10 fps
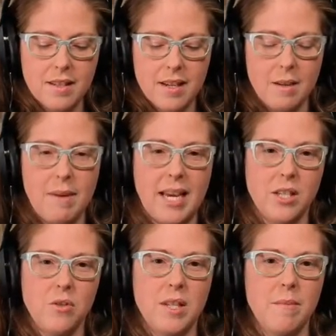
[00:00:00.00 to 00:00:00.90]
and make
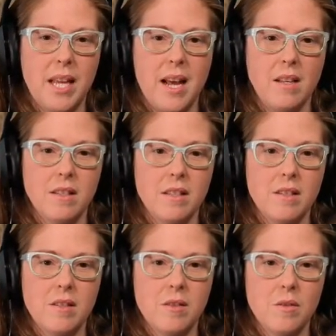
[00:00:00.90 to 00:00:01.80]
it do something else
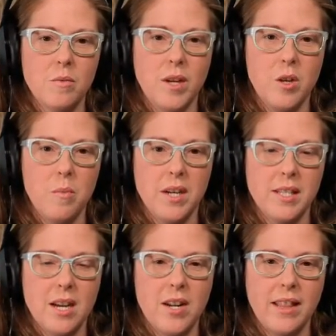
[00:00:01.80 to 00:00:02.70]
when you
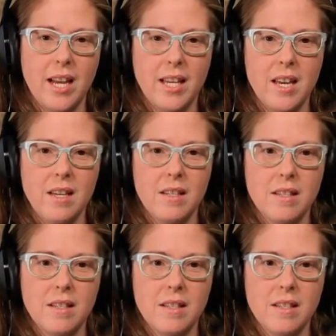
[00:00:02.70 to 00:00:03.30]
press down on that key.